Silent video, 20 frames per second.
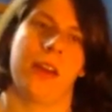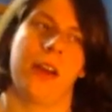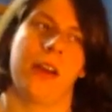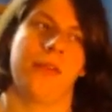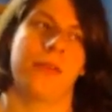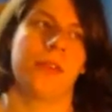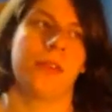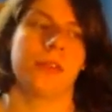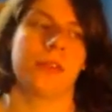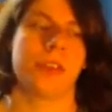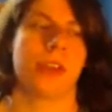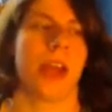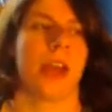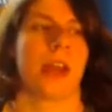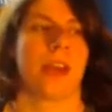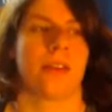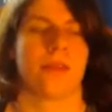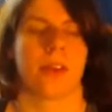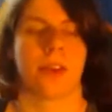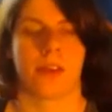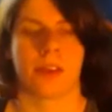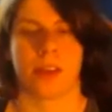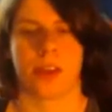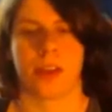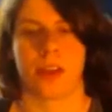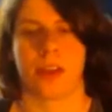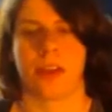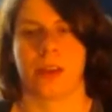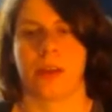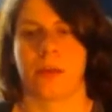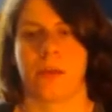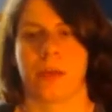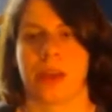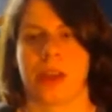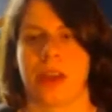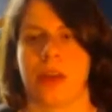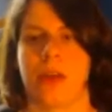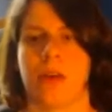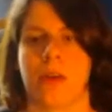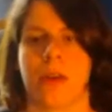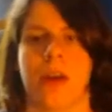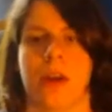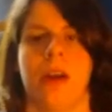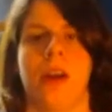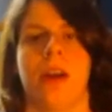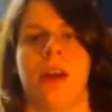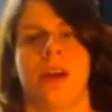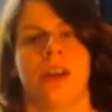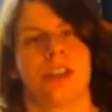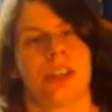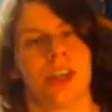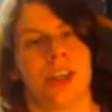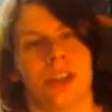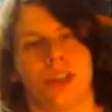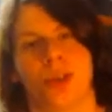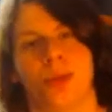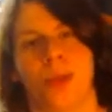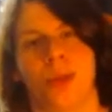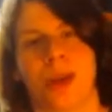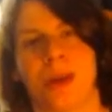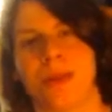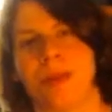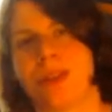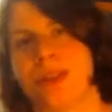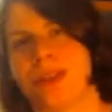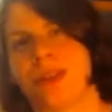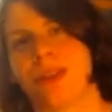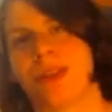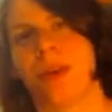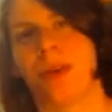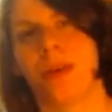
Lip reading: a full check of everything, and then when they go to change their baby into their